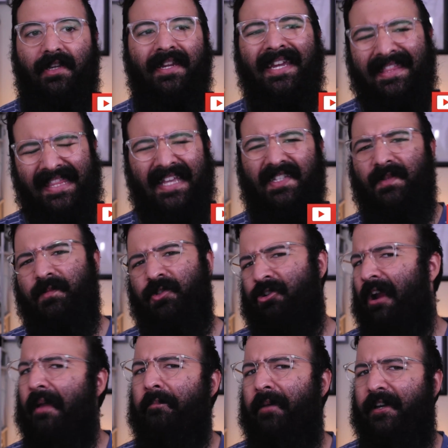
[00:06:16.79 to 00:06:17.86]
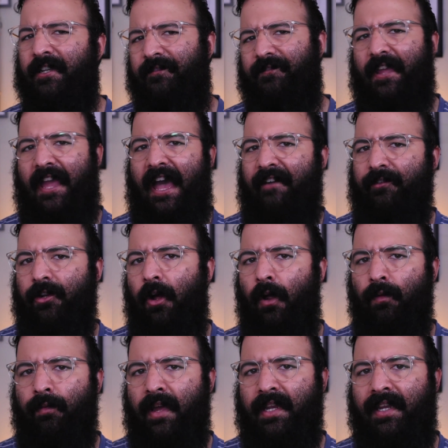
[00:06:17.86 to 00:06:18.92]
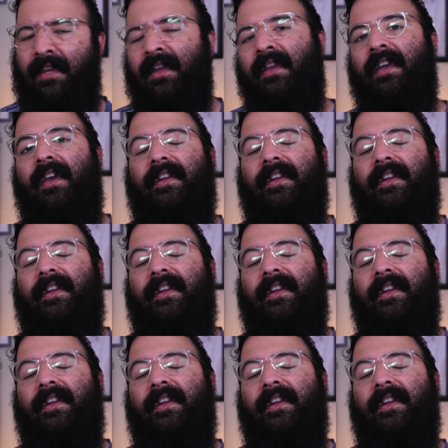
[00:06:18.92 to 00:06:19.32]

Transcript: And hit that subscribe button if you haven't already,